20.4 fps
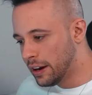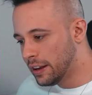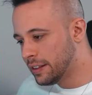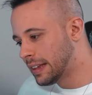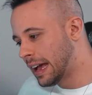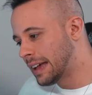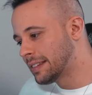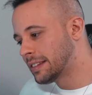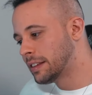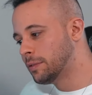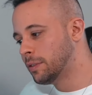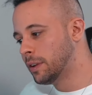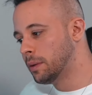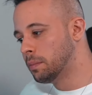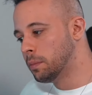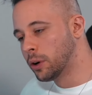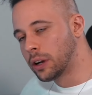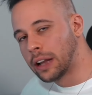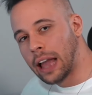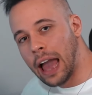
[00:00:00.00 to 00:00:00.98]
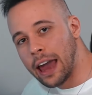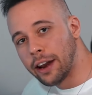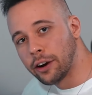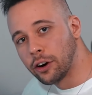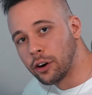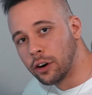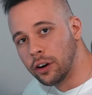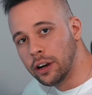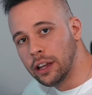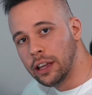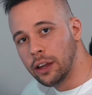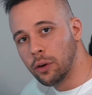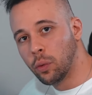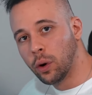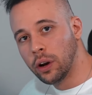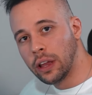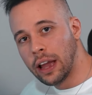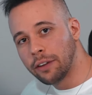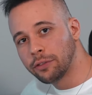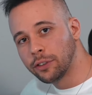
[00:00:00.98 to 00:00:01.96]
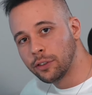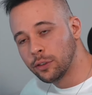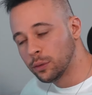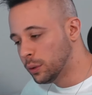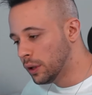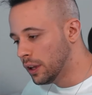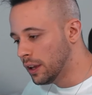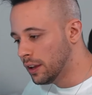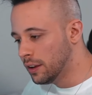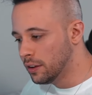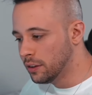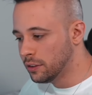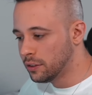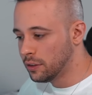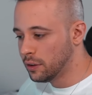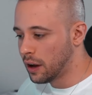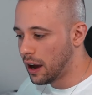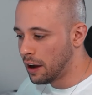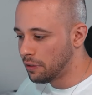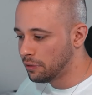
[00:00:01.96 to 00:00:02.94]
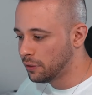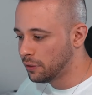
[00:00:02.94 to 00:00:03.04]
it's asking for the book category. What you have to do here is you have